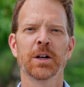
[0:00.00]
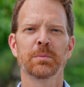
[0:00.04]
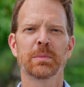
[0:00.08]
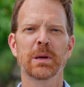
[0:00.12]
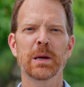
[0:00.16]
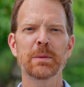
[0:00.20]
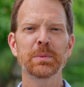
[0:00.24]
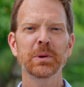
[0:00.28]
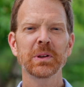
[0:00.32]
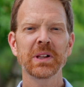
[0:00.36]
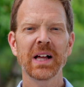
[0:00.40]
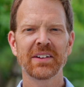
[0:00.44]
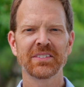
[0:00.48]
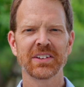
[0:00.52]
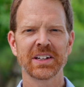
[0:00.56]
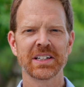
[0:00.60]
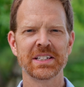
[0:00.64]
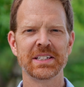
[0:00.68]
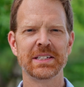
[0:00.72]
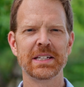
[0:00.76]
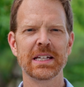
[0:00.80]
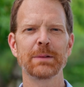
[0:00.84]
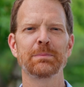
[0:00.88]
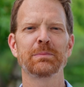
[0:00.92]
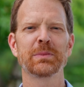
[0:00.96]
People have a
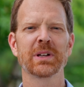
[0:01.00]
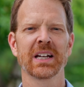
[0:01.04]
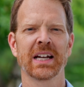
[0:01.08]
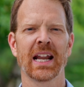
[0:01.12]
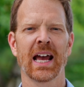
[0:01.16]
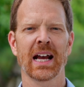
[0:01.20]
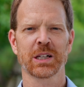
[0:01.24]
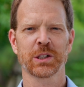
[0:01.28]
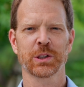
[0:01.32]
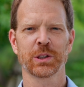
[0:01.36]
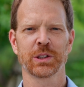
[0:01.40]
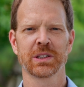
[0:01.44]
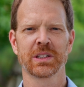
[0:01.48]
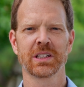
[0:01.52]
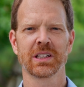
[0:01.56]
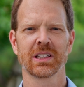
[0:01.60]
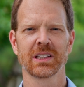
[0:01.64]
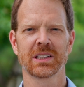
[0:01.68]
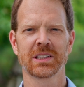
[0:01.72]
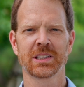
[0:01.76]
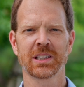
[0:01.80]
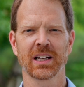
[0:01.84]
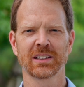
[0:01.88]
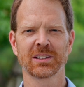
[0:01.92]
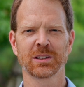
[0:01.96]
deep connection to the
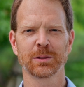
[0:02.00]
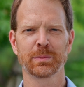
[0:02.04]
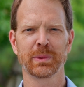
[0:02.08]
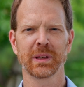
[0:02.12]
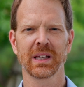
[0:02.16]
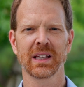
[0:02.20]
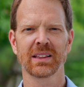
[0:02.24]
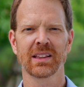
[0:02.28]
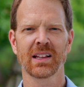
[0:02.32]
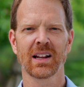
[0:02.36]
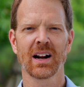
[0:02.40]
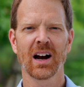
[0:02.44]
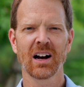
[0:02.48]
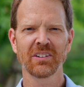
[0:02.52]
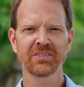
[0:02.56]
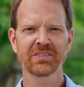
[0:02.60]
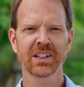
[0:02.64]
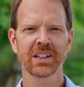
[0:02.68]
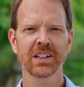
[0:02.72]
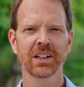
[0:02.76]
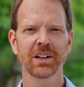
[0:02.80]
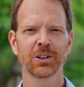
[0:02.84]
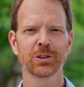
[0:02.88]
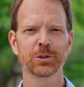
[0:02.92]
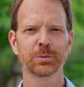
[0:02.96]
Chesapeake that
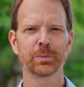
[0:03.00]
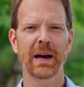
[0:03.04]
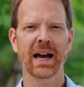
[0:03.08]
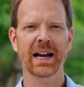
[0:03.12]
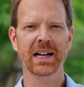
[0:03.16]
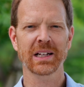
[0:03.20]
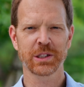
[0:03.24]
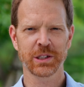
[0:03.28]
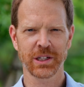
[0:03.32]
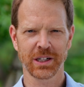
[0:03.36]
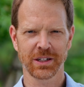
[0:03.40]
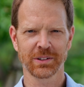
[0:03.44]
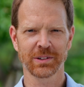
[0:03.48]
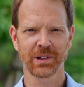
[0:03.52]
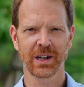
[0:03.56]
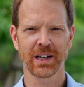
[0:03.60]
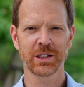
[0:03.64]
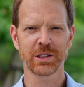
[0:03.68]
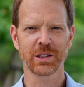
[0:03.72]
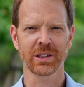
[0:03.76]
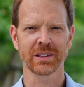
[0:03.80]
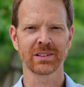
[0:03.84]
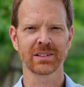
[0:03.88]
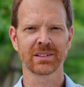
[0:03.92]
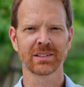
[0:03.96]
often goes back
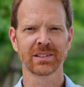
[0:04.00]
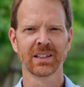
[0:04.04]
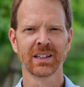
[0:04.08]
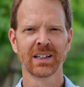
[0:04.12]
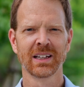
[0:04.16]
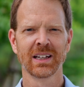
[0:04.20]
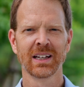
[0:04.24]
generations.